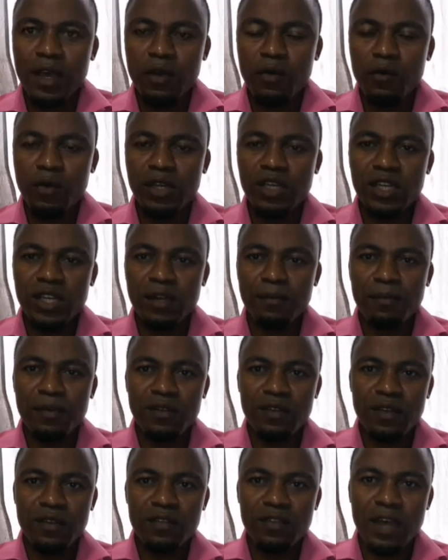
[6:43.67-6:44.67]
which
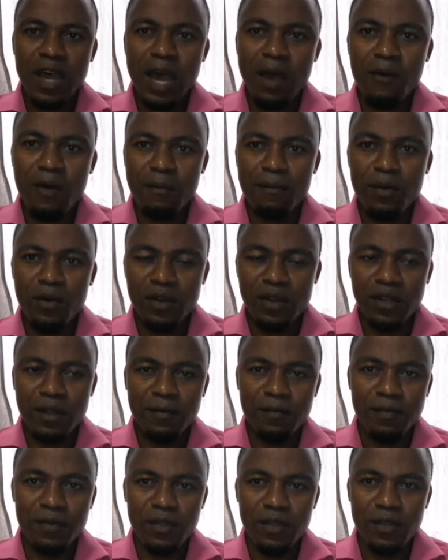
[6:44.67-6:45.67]
represents our
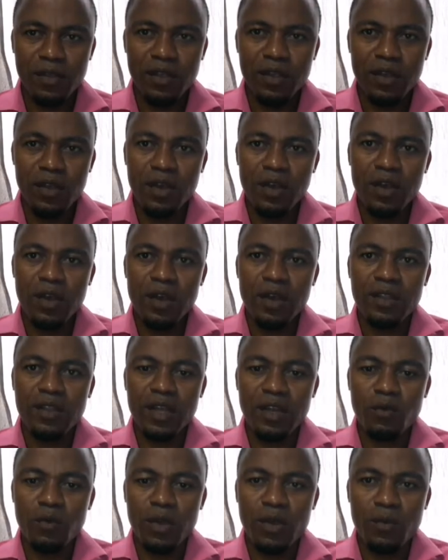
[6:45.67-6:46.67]
body,
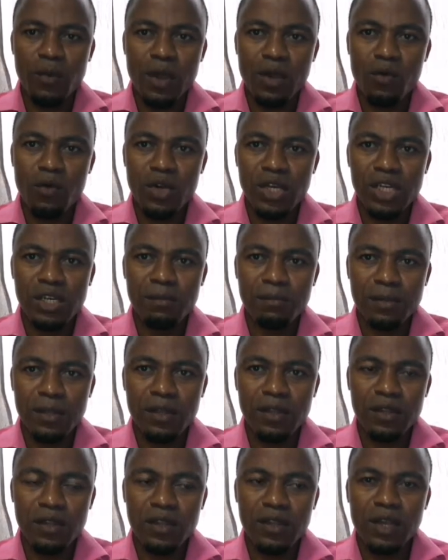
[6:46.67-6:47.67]
that when we are
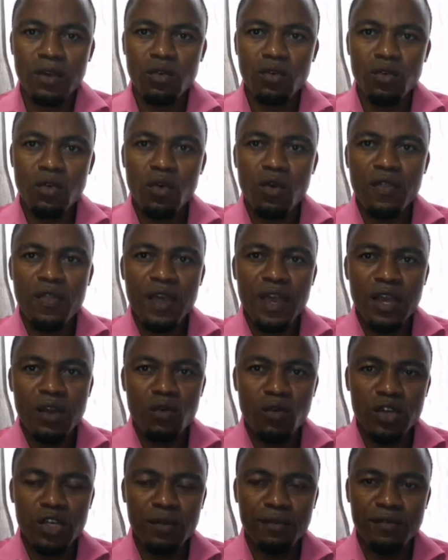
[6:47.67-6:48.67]
worshipping, they would go there
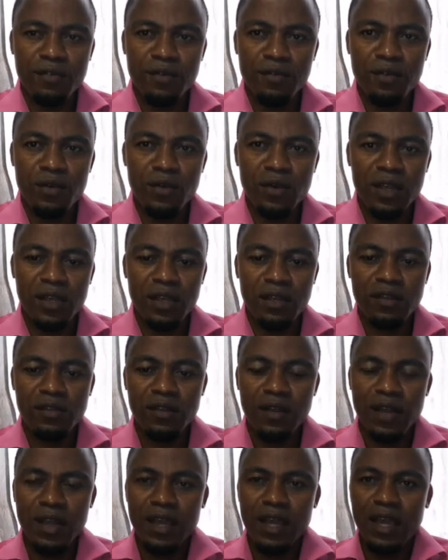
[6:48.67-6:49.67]
and worship for a few days.